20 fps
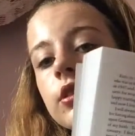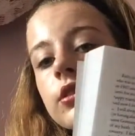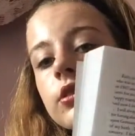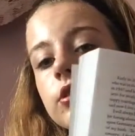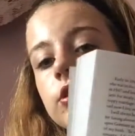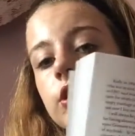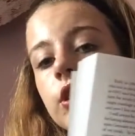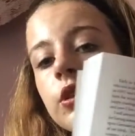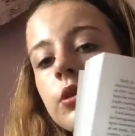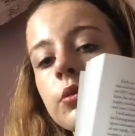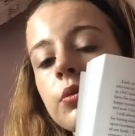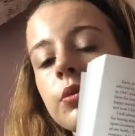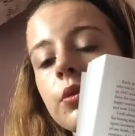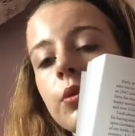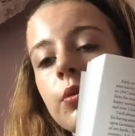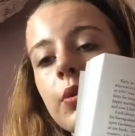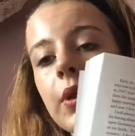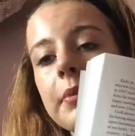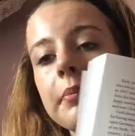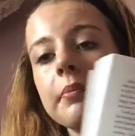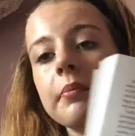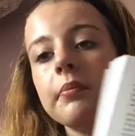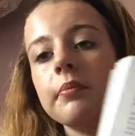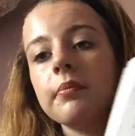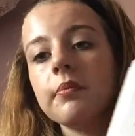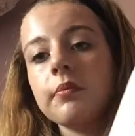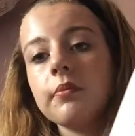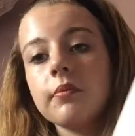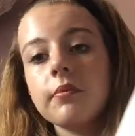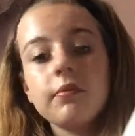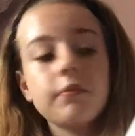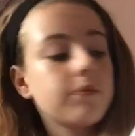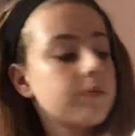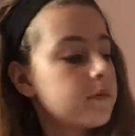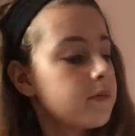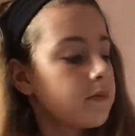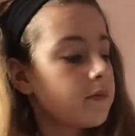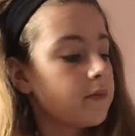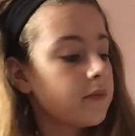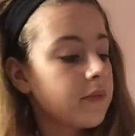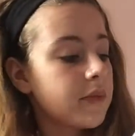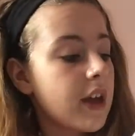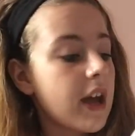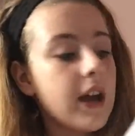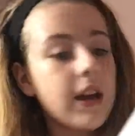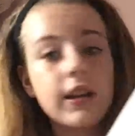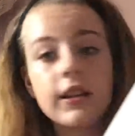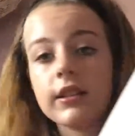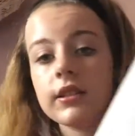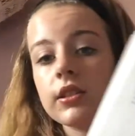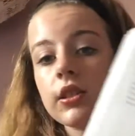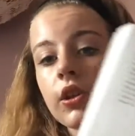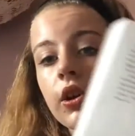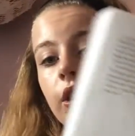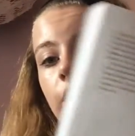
So when that is the